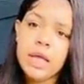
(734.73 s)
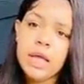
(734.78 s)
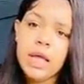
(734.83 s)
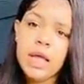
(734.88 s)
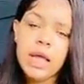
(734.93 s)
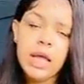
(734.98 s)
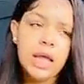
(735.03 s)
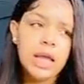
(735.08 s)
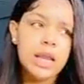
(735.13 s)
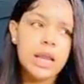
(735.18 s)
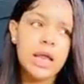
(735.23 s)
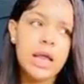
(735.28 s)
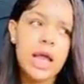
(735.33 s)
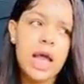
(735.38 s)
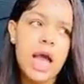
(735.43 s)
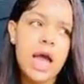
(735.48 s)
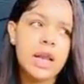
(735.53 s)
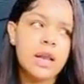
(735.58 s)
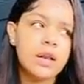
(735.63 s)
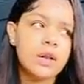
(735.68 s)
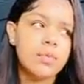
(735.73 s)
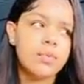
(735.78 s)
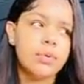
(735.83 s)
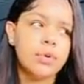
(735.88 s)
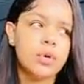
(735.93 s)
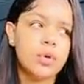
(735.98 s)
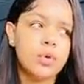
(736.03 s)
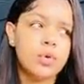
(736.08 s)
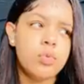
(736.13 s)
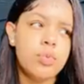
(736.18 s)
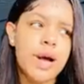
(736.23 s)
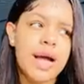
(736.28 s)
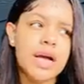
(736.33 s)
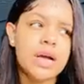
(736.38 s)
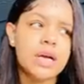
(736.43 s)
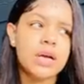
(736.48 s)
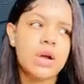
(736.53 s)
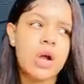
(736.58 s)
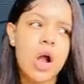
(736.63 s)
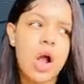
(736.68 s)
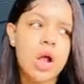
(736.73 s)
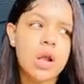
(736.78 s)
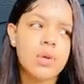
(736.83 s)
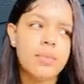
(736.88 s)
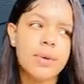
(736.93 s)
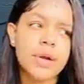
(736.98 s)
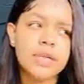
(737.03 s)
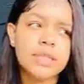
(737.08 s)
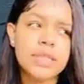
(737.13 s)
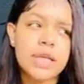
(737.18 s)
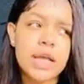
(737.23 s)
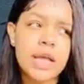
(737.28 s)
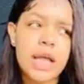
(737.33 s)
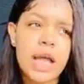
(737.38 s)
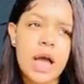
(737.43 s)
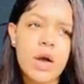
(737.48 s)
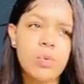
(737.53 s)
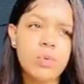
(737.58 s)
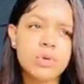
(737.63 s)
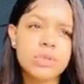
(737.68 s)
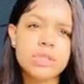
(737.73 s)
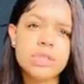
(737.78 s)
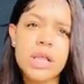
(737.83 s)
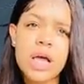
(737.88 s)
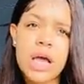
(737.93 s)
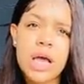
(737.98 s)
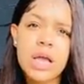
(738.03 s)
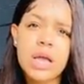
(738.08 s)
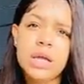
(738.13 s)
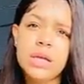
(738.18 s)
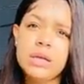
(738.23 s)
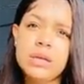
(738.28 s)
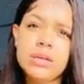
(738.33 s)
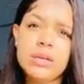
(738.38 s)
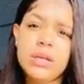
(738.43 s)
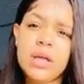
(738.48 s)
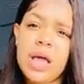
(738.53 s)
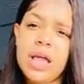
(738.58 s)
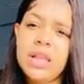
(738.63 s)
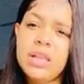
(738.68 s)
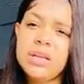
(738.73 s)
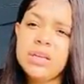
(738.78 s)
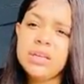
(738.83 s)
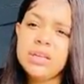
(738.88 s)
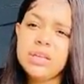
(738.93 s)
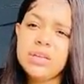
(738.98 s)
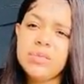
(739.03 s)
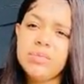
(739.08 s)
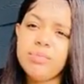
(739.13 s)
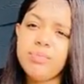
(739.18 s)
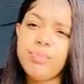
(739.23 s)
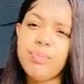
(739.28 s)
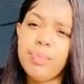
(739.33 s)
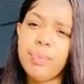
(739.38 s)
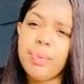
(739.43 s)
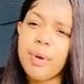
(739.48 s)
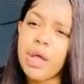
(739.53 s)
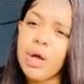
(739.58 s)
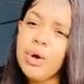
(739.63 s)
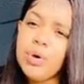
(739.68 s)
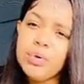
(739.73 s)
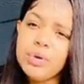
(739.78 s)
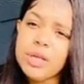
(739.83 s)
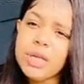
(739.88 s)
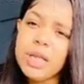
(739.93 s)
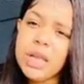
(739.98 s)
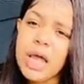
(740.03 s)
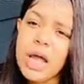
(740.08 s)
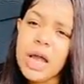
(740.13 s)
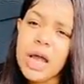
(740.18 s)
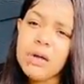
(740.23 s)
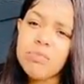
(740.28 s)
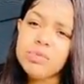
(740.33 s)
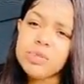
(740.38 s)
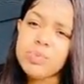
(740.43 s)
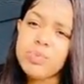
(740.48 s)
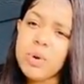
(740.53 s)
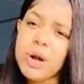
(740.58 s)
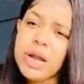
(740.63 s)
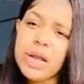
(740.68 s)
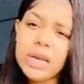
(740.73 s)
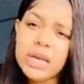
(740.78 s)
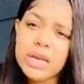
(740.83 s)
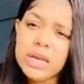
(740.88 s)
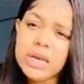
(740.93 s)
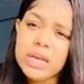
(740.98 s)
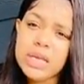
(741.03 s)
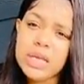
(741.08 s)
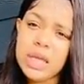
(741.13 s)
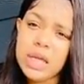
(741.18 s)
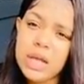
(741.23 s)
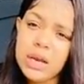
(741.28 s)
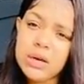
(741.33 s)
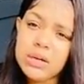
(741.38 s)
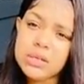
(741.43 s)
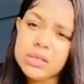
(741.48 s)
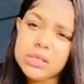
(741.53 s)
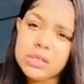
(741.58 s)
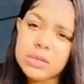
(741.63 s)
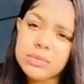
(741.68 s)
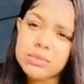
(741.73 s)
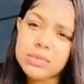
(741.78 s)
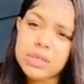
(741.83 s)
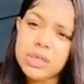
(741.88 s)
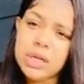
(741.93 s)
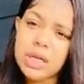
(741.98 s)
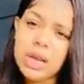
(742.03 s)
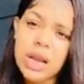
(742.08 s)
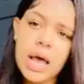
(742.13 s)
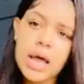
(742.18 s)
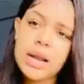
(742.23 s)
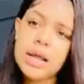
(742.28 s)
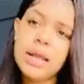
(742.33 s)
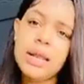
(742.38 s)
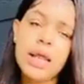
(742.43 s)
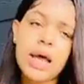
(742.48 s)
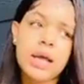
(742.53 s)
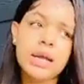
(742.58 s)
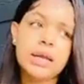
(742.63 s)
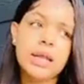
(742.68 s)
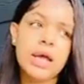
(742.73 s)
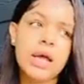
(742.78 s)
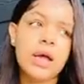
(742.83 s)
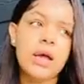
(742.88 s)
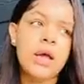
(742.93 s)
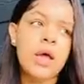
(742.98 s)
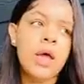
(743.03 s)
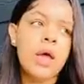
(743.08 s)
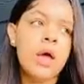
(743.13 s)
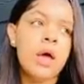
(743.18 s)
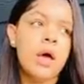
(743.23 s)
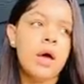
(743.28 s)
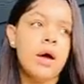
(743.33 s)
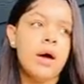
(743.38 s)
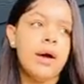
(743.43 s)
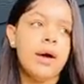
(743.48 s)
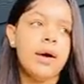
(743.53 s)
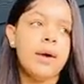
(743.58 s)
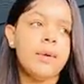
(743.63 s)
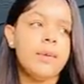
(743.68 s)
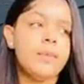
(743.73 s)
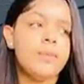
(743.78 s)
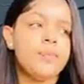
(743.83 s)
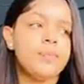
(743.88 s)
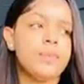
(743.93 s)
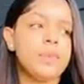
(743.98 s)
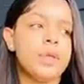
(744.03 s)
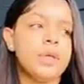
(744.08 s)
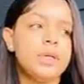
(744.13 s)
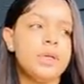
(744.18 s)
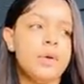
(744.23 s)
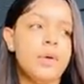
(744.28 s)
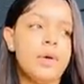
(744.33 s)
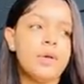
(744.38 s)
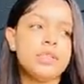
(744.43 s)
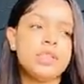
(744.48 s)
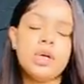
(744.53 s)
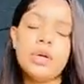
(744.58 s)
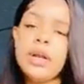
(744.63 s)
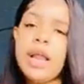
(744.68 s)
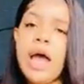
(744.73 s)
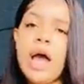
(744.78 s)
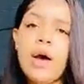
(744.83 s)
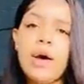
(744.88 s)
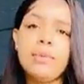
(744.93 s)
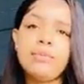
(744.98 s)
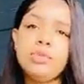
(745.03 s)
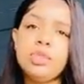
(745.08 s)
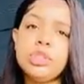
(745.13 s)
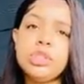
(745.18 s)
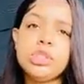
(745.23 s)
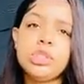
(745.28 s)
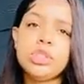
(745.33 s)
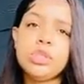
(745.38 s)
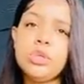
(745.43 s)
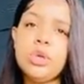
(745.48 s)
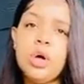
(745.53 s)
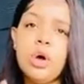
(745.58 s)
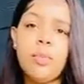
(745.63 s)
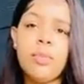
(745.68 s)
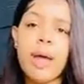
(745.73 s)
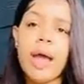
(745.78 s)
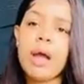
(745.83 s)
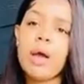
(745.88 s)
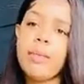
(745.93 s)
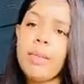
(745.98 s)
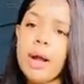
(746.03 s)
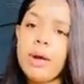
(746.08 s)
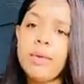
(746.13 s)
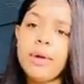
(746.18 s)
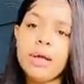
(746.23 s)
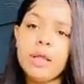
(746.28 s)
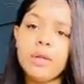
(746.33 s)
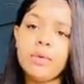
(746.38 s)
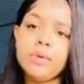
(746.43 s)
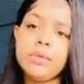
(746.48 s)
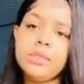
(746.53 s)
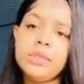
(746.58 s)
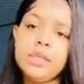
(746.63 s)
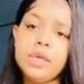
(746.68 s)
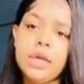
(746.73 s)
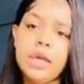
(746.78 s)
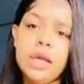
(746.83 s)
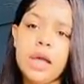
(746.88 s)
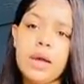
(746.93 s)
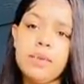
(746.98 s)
And then out of the blue, by Carter's birthday, I was like, I looked at bloated, like I was pregnant again or something. I didn't like that. So now I'm just, you know, back on my regular routine.